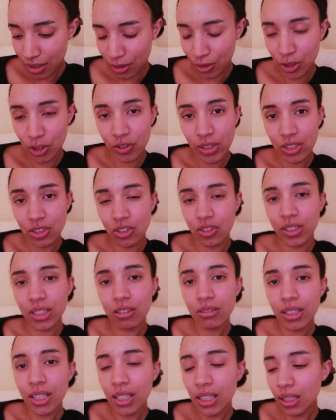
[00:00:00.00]
and I'm gonna try to do it
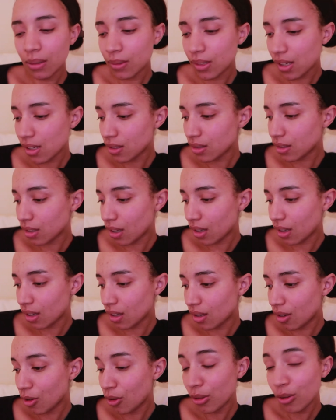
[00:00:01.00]
quickly because
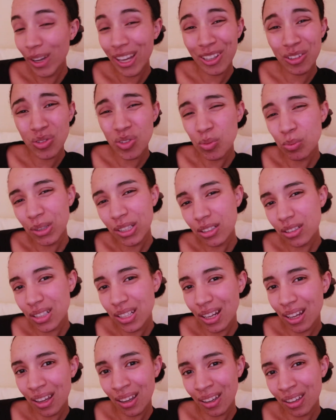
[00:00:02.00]
although I can't speak
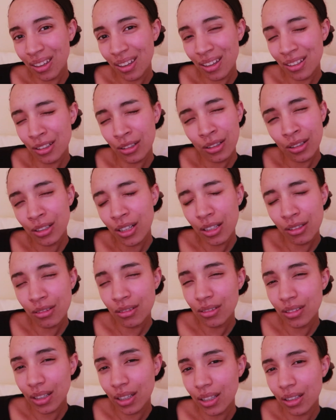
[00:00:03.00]
today, I can, and I
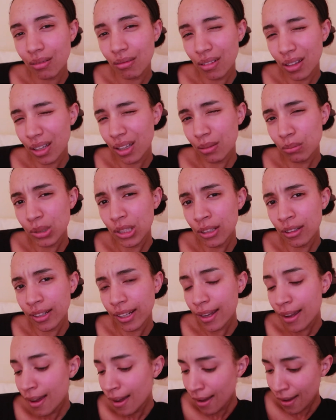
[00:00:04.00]
know I can belong.
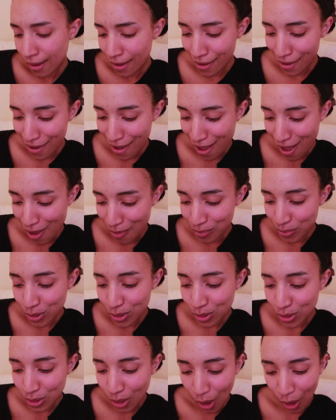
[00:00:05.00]

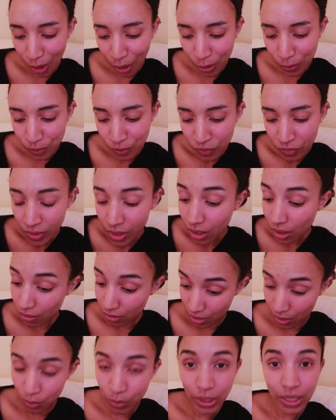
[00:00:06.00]
So
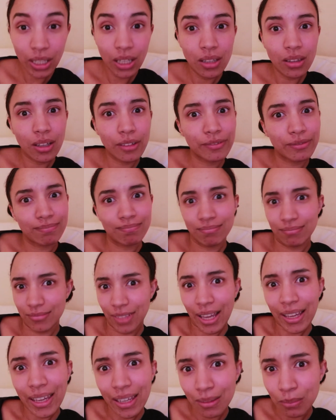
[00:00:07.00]
speaking of
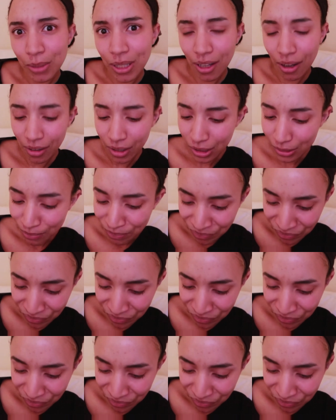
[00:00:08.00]
I can belong,